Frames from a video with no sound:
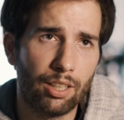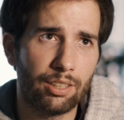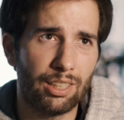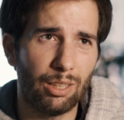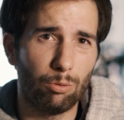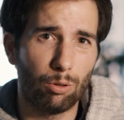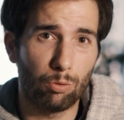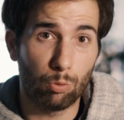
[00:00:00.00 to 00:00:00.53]

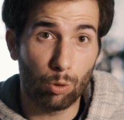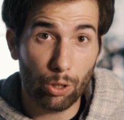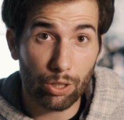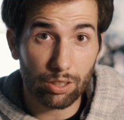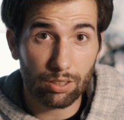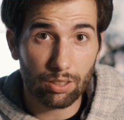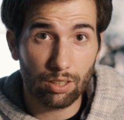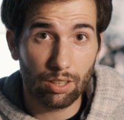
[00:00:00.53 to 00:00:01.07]
see what
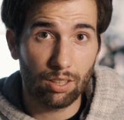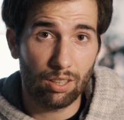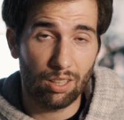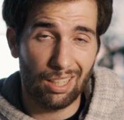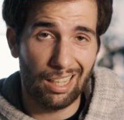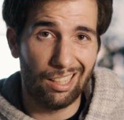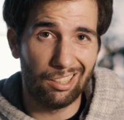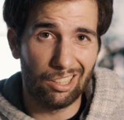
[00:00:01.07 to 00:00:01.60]
works,
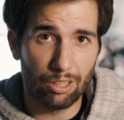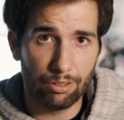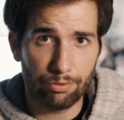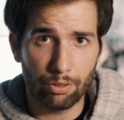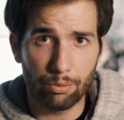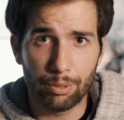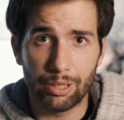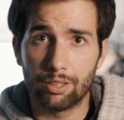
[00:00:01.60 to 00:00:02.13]
and learn
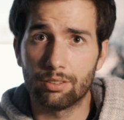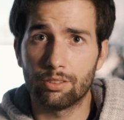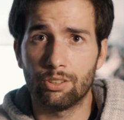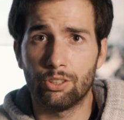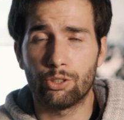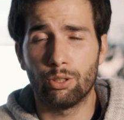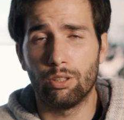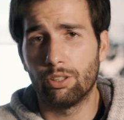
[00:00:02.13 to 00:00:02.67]
from it.
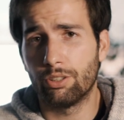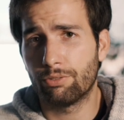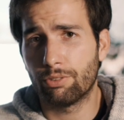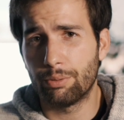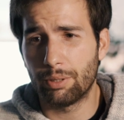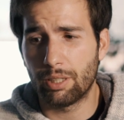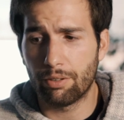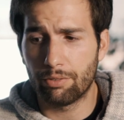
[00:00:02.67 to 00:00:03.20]
You should learn
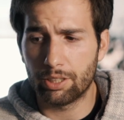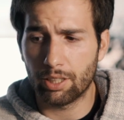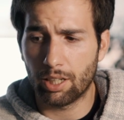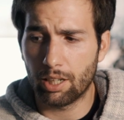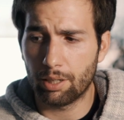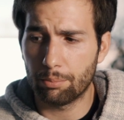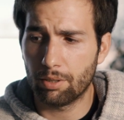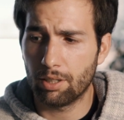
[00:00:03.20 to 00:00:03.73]
from it every
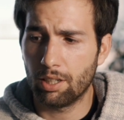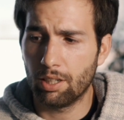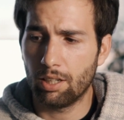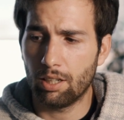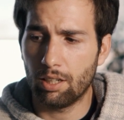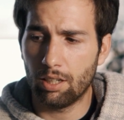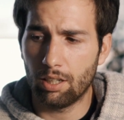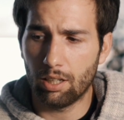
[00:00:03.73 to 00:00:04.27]
time.
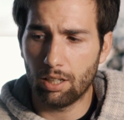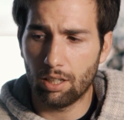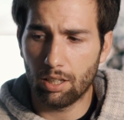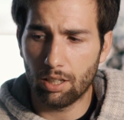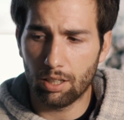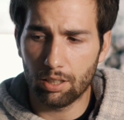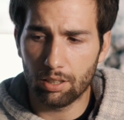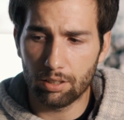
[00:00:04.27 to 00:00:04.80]

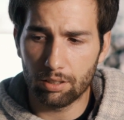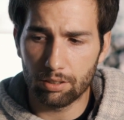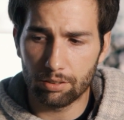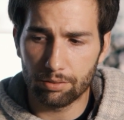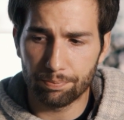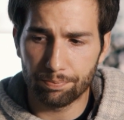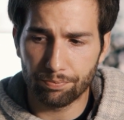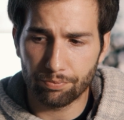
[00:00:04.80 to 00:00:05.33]

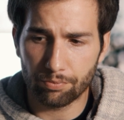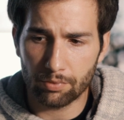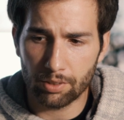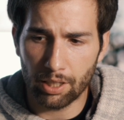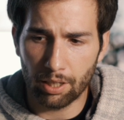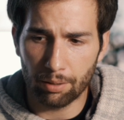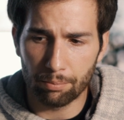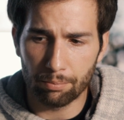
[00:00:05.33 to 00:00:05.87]
And
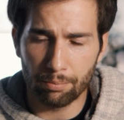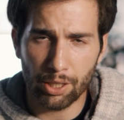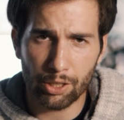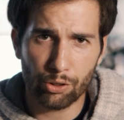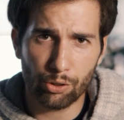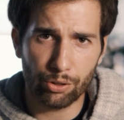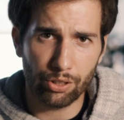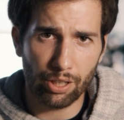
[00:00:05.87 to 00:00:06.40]
yeah, make
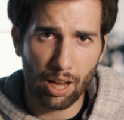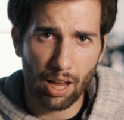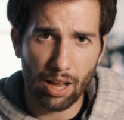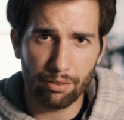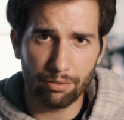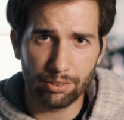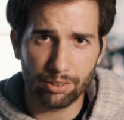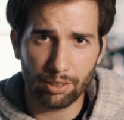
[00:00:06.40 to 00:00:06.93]
sure you
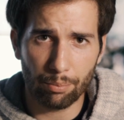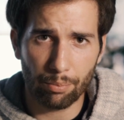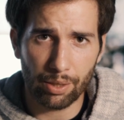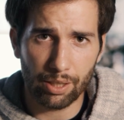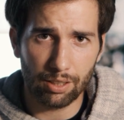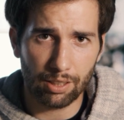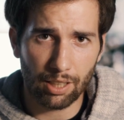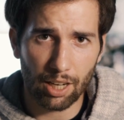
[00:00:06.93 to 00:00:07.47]
have
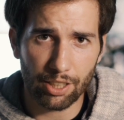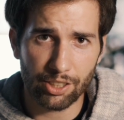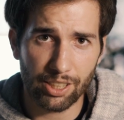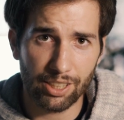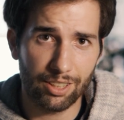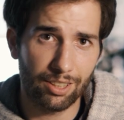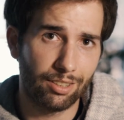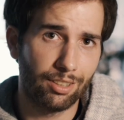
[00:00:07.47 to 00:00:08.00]
something
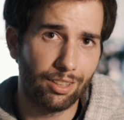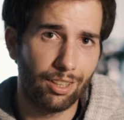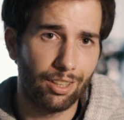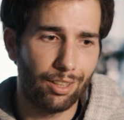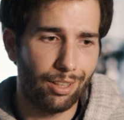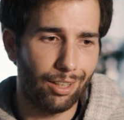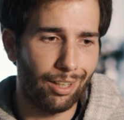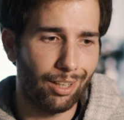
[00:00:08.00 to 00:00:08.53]
catchy,
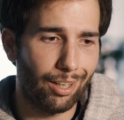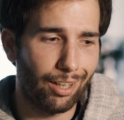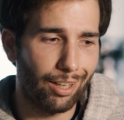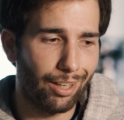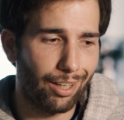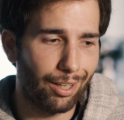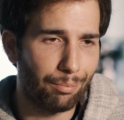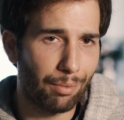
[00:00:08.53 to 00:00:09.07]

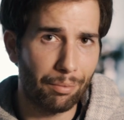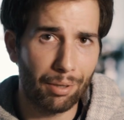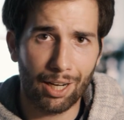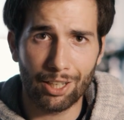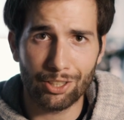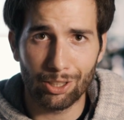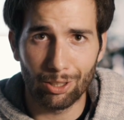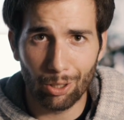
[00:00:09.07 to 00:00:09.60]
maybe a
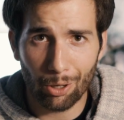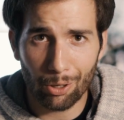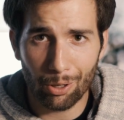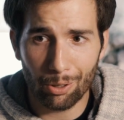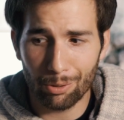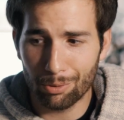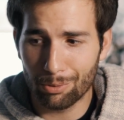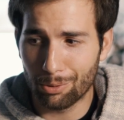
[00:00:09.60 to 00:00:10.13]
catchy
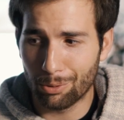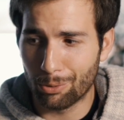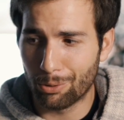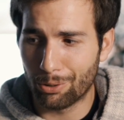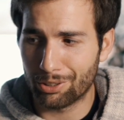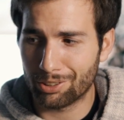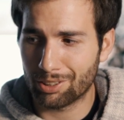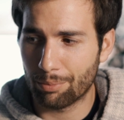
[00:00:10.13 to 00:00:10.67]
logo
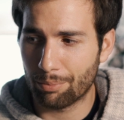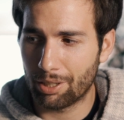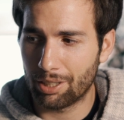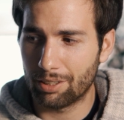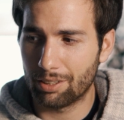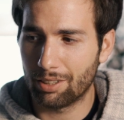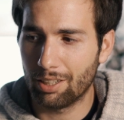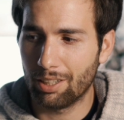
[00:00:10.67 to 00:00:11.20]
or
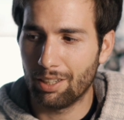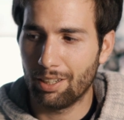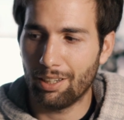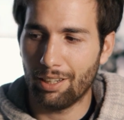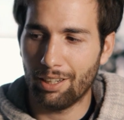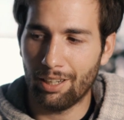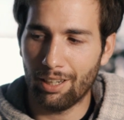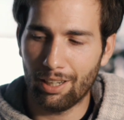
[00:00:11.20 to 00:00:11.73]
something.
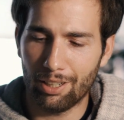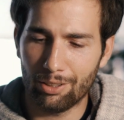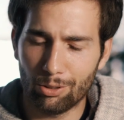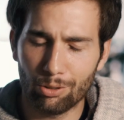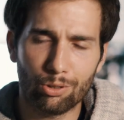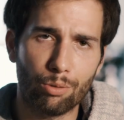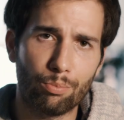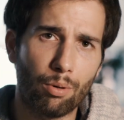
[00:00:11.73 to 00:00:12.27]
And
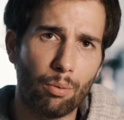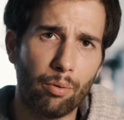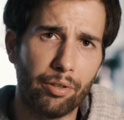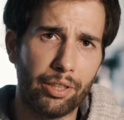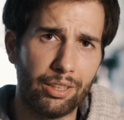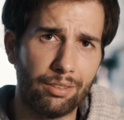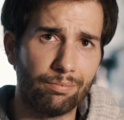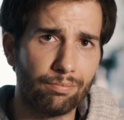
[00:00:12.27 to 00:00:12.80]
also
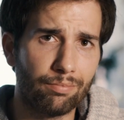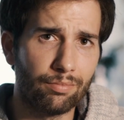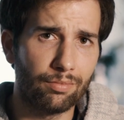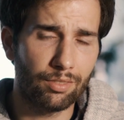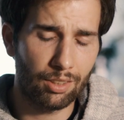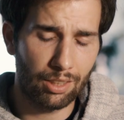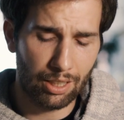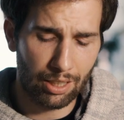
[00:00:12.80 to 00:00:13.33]
promoting.
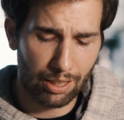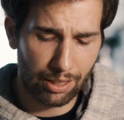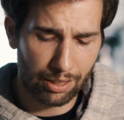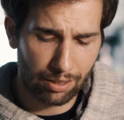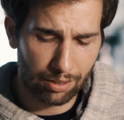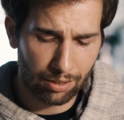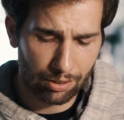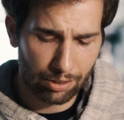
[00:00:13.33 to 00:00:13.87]

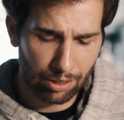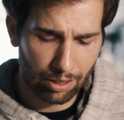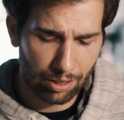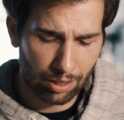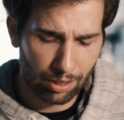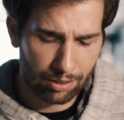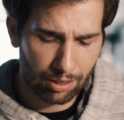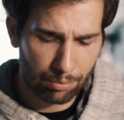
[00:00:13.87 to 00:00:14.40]
Like
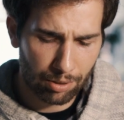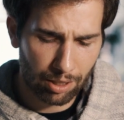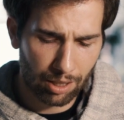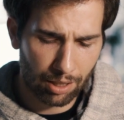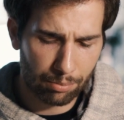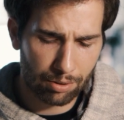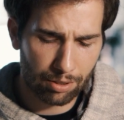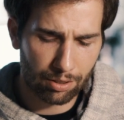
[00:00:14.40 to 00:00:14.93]

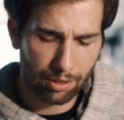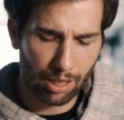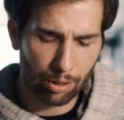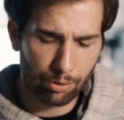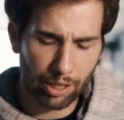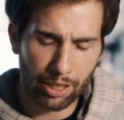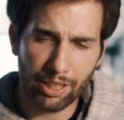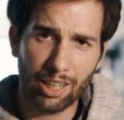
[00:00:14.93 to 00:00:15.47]
sometimes a
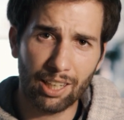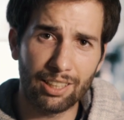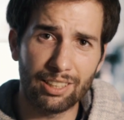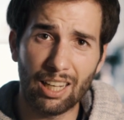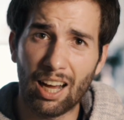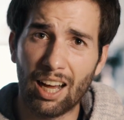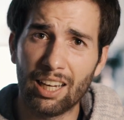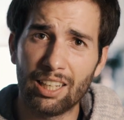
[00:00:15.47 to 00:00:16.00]
good idea can
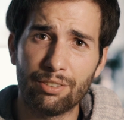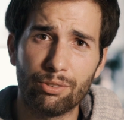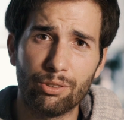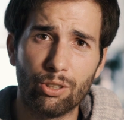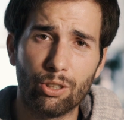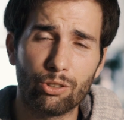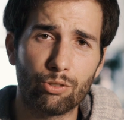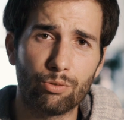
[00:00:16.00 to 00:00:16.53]
die if
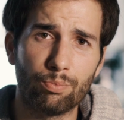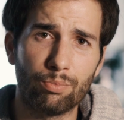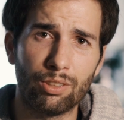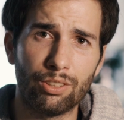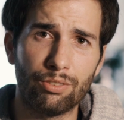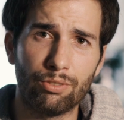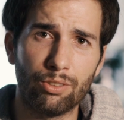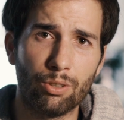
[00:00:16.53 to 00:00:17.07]
you
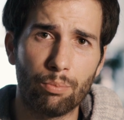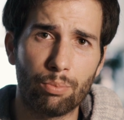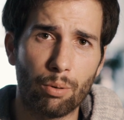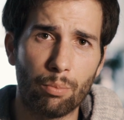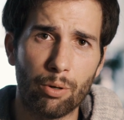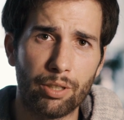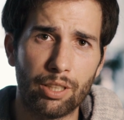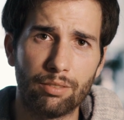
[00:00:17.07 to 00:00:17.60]
don't
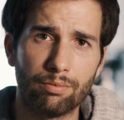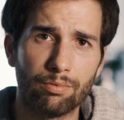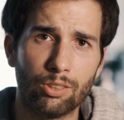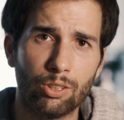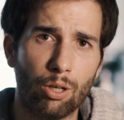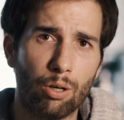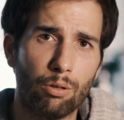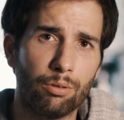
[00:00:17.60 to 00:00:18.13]
promote it.
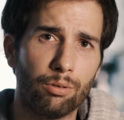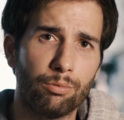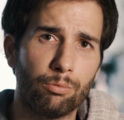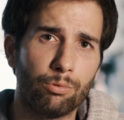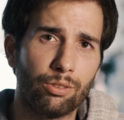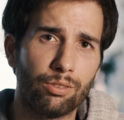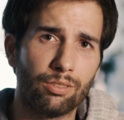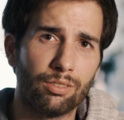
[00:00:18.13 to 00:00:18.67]
No
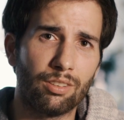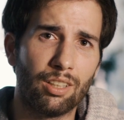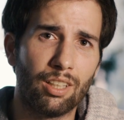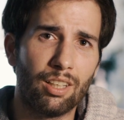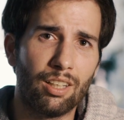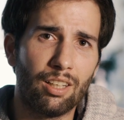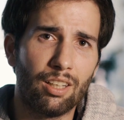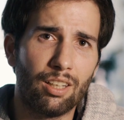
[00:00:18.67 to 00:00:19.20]

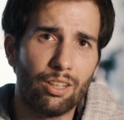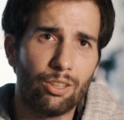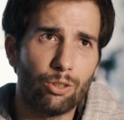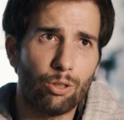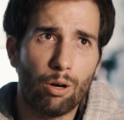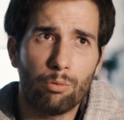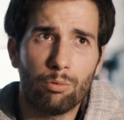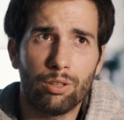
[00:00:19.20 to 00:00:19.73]

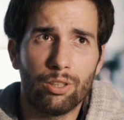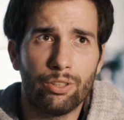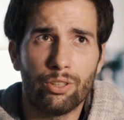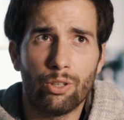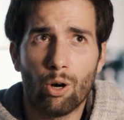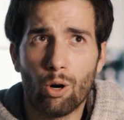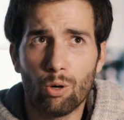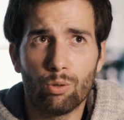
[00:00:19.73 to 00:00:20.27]
one will
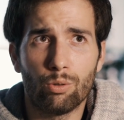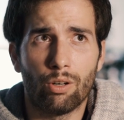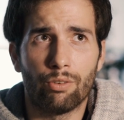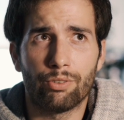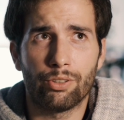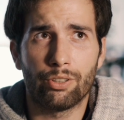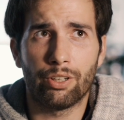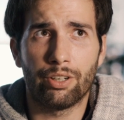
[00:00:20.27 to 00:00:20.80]
know
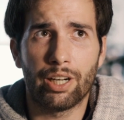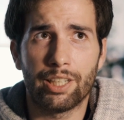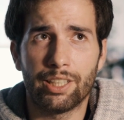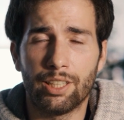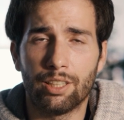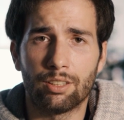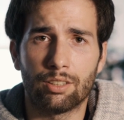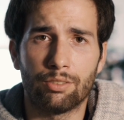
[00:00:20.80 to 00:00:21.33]
of your great
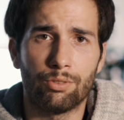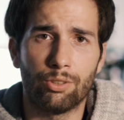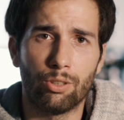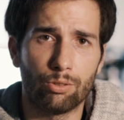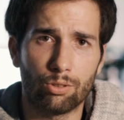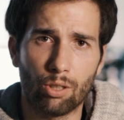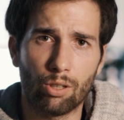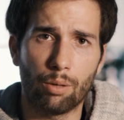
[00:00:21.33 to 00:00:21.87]
ideas if you
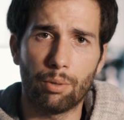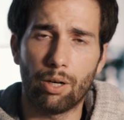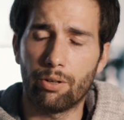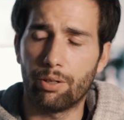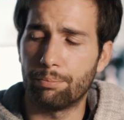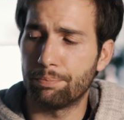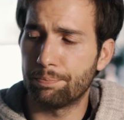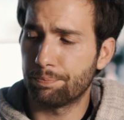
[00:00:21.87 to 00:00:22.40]
don't talk about it.